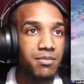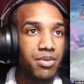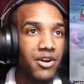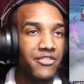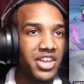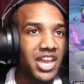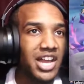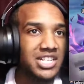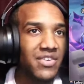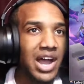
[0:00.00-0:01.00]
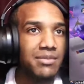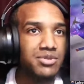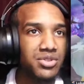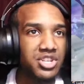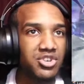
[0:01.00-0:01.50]
Perfect chaos vibes
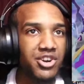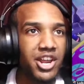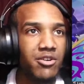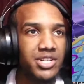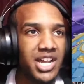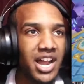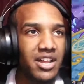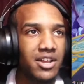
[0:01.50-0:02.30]
with the tornado attack.